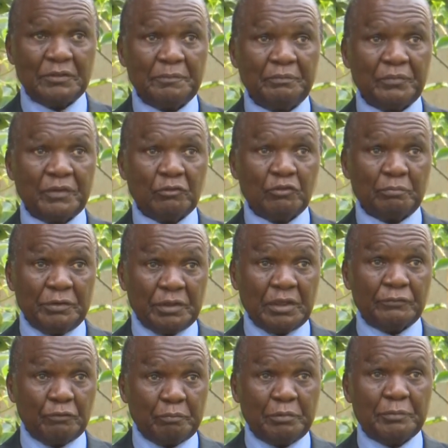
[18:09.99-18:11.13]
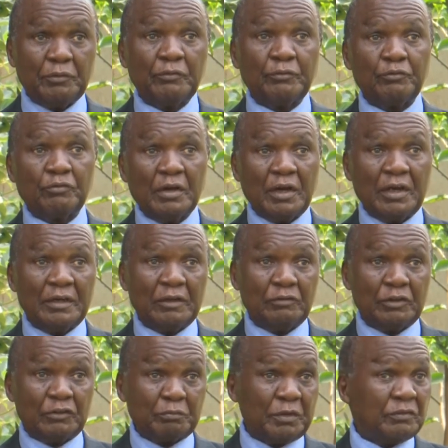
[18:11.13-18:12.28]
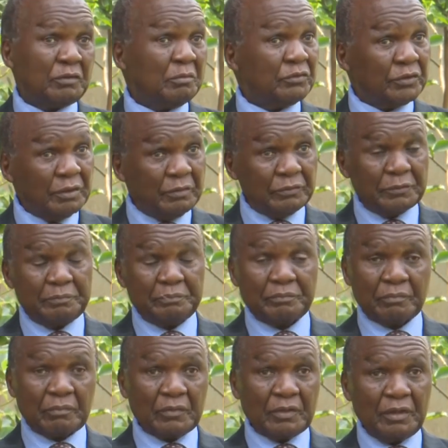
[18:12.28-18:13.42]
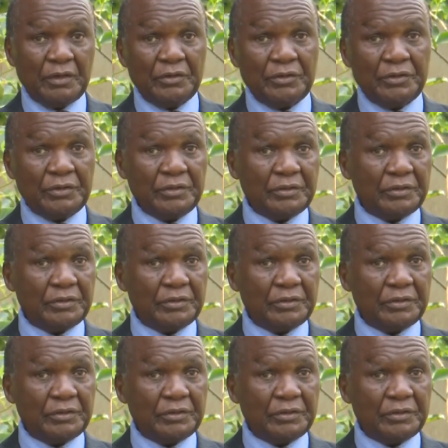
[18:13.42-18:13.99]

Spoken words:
It was better for people of Uganda to express themselves and